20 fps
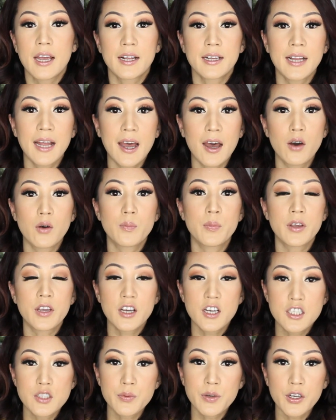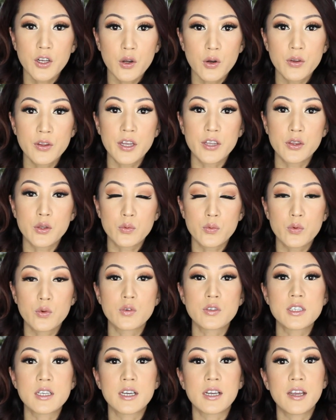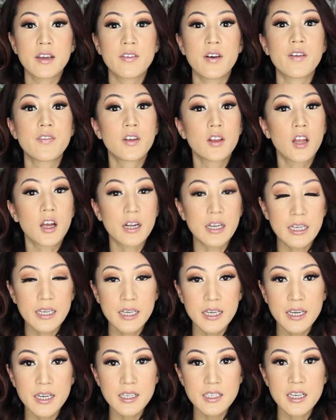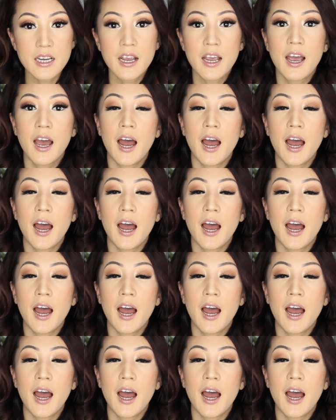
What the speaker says: Now, because we know that the roots give off a lot of heat,